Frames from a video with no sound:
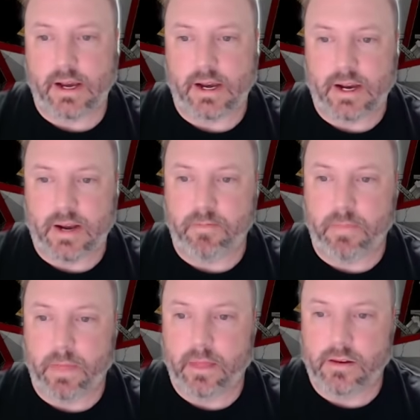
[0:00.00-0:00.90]

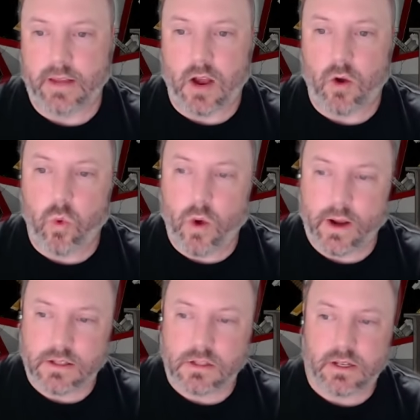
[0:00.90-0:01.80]
Not
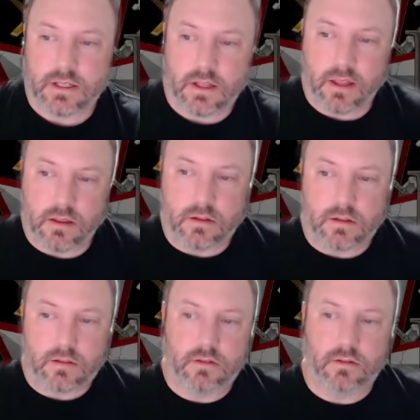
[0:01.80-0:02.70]
quite as good as
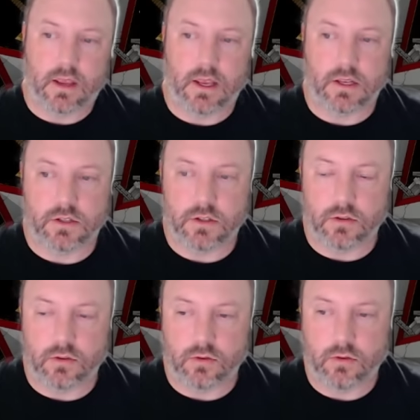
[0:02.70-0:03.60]
lethals
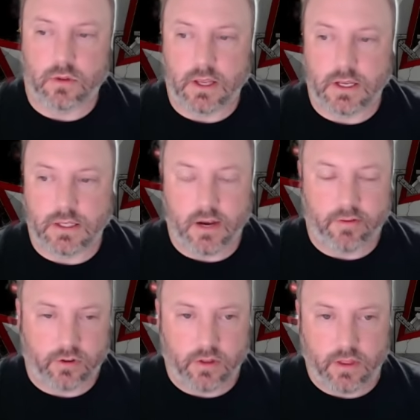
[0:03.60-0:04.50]
into the
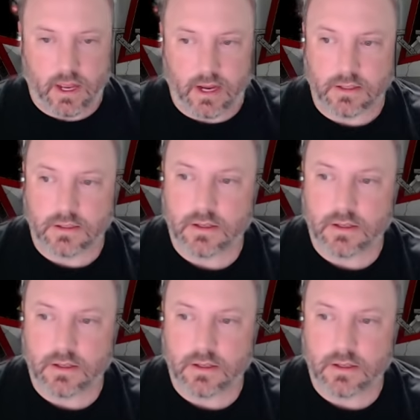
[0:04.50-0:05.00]
tougher things,